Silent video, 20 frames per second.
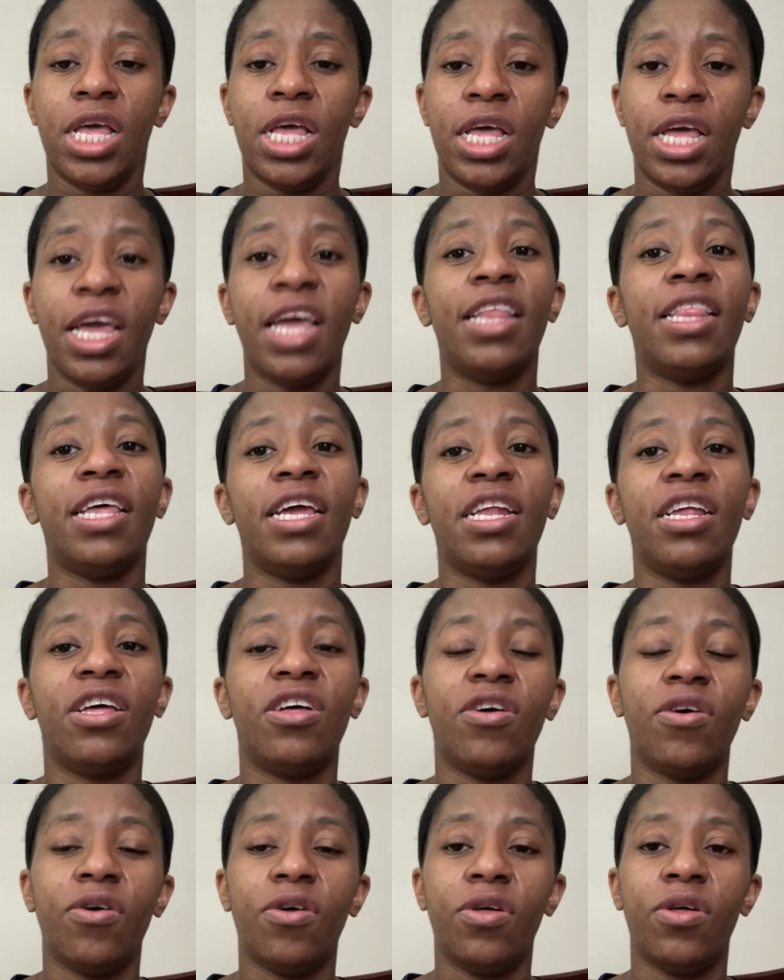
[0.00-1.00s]
And then
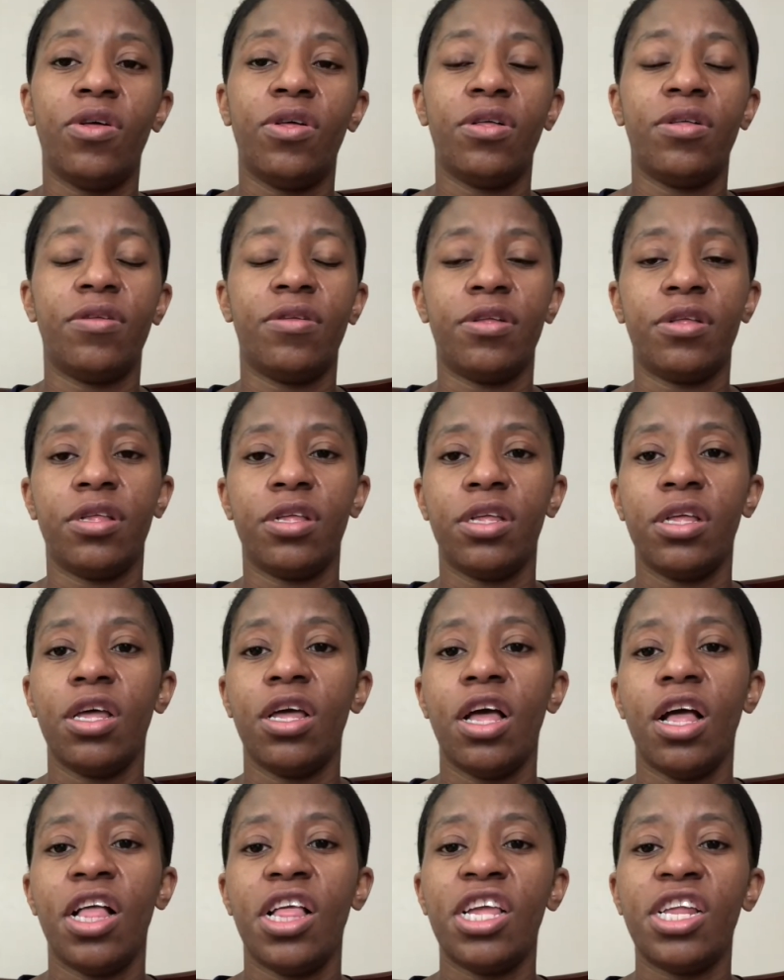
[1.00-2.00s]

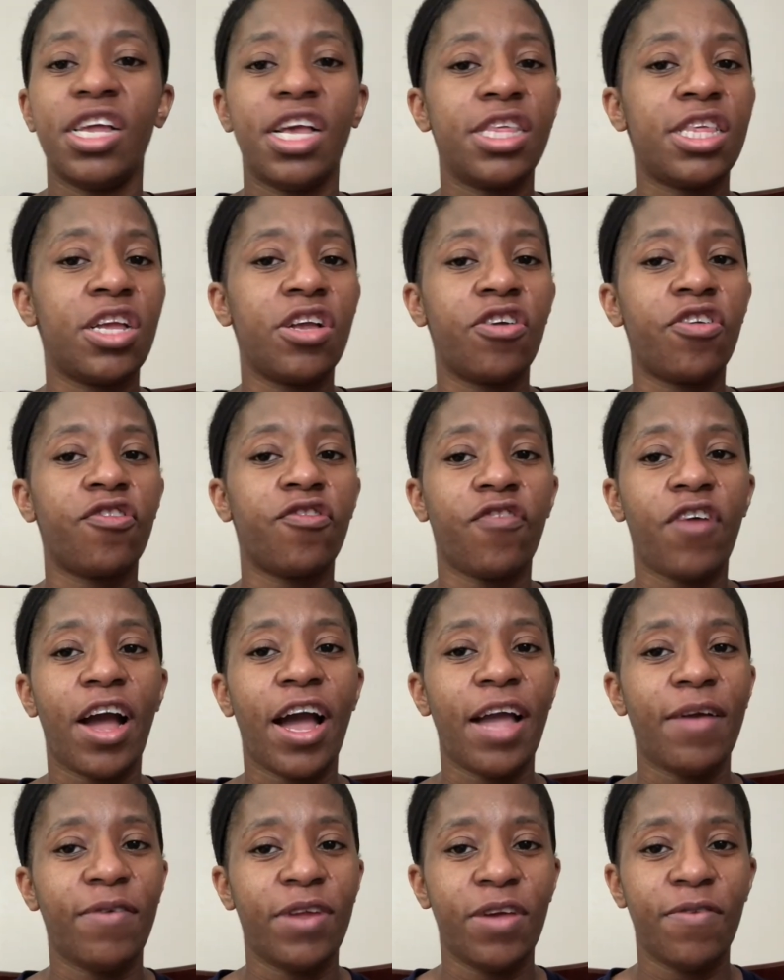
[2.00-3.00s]
he doesn't
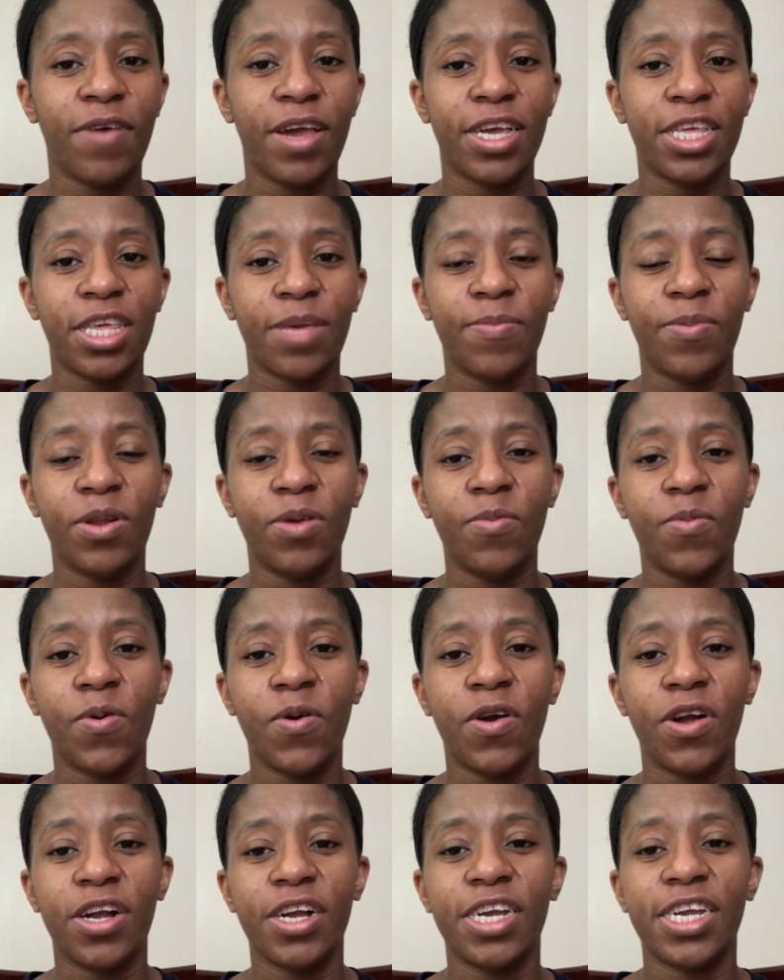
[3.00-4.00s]
cry when he wakes up
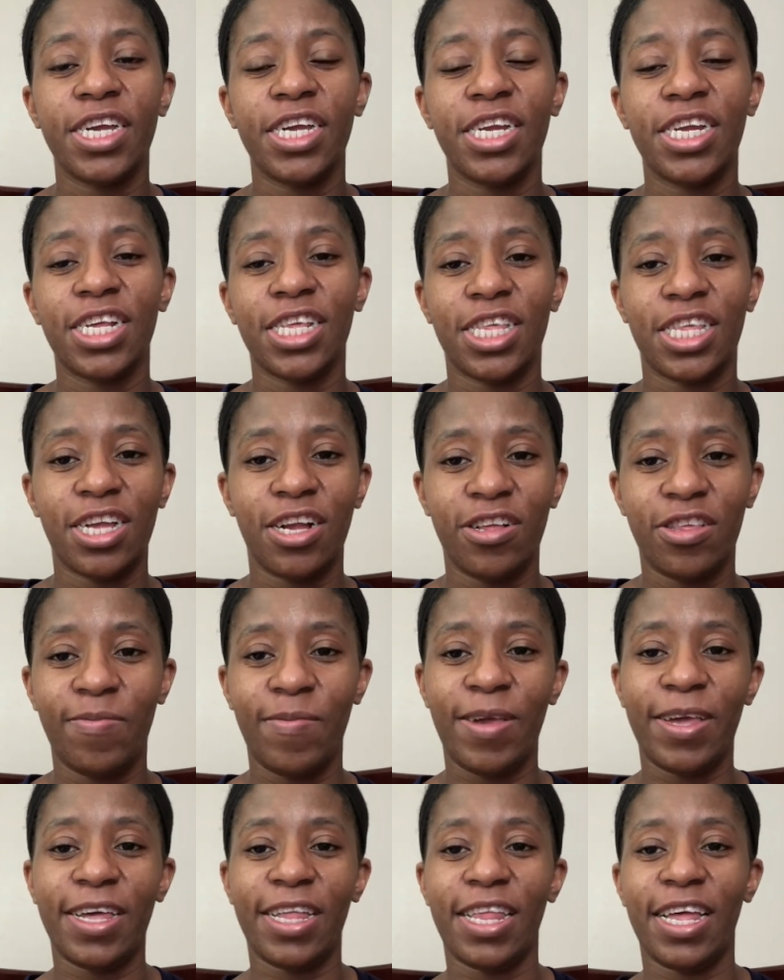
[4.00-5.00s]
anymore. He just starts
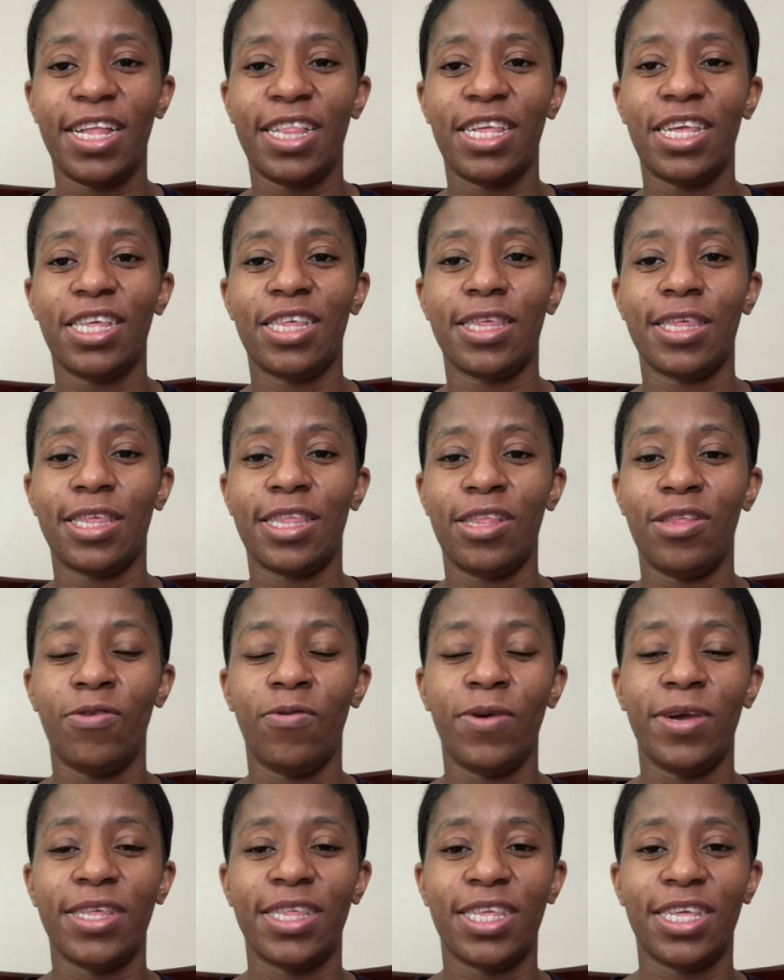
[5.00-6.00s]
making like these
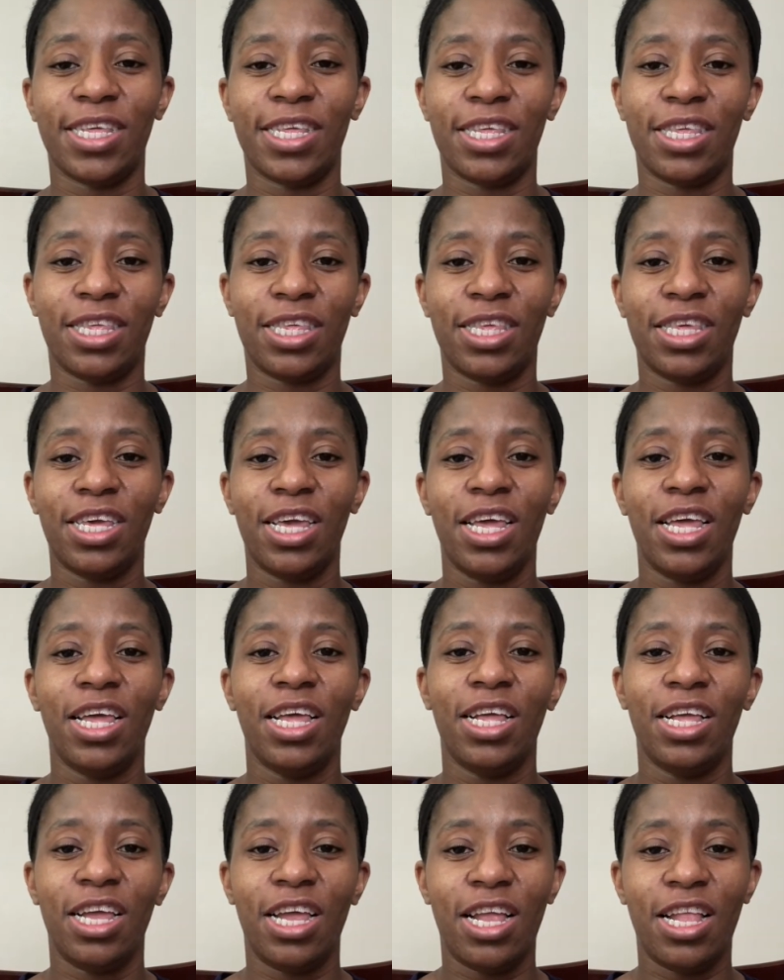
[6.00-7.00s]
noises,
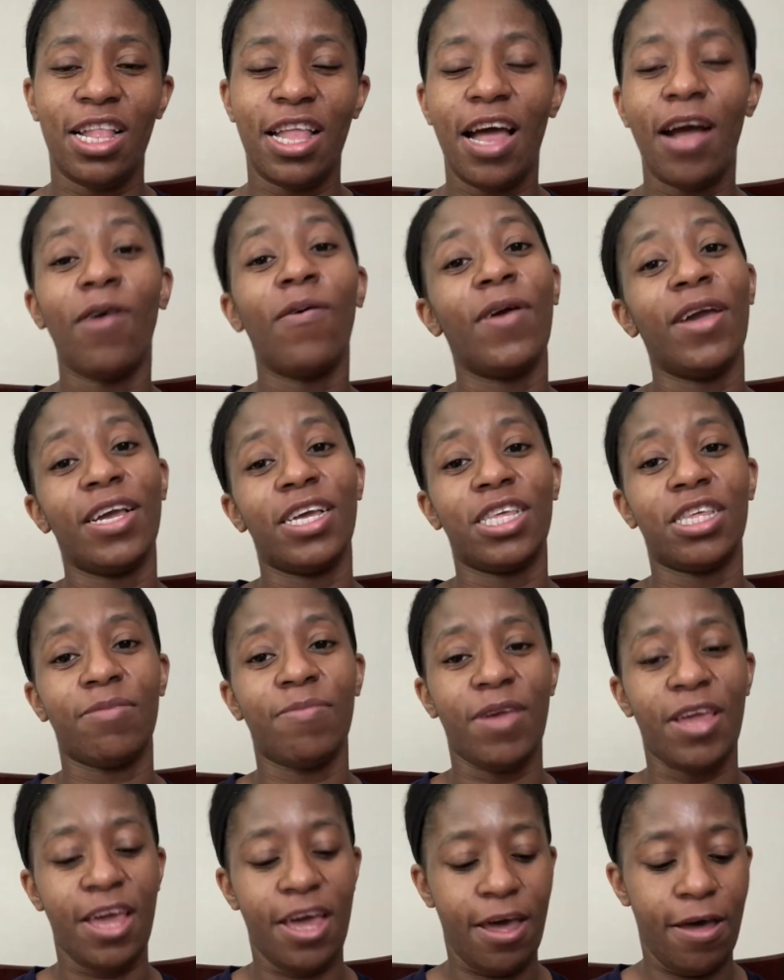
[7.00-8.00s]
and that
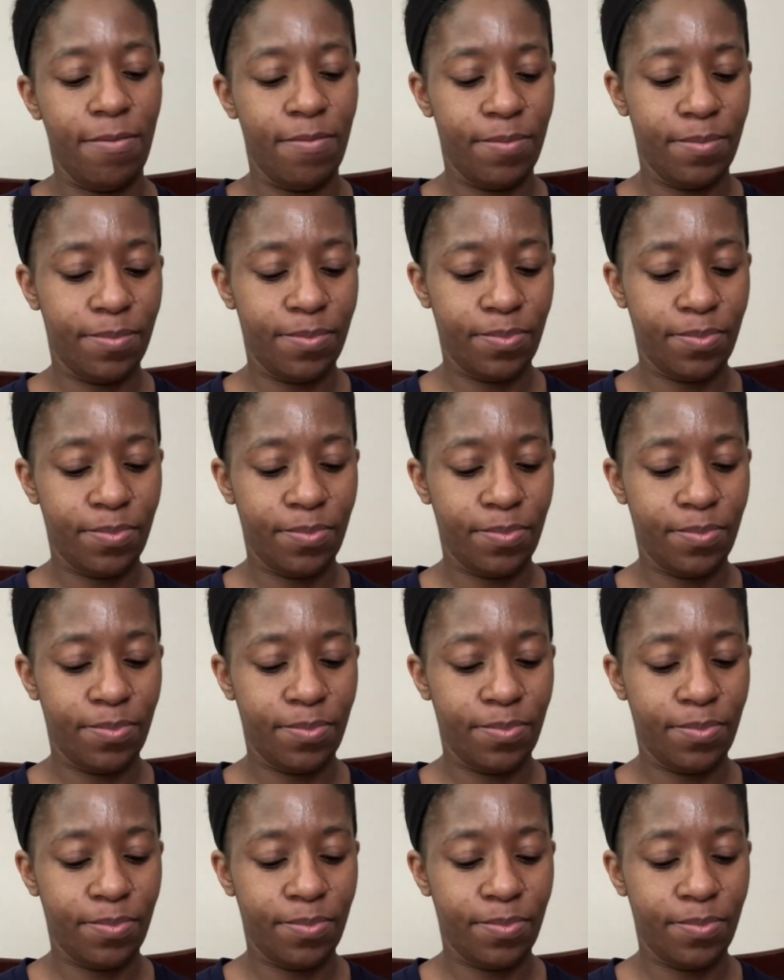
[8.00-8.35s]
wakes me up.